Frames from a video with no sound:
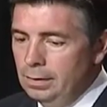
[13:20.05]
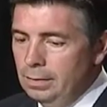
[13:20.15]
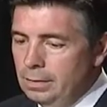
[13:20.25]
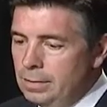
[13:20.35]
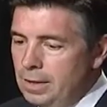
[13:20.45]

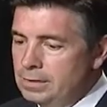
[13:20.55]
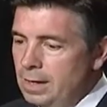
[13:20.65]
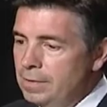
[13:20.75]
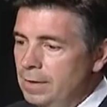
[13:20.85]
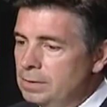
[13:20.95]
the things
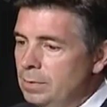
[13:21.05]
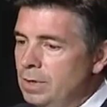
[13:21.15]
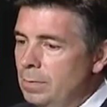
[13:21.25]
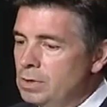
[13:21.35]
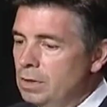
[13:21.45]
that I think
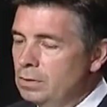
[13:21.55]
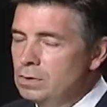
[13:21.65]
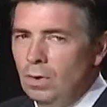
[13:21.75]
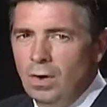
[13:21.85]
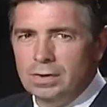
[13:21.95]
sometimes
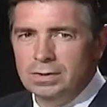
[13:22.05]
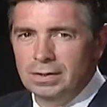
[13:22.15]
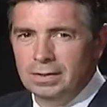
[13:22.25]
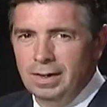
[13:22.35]
gets lost in,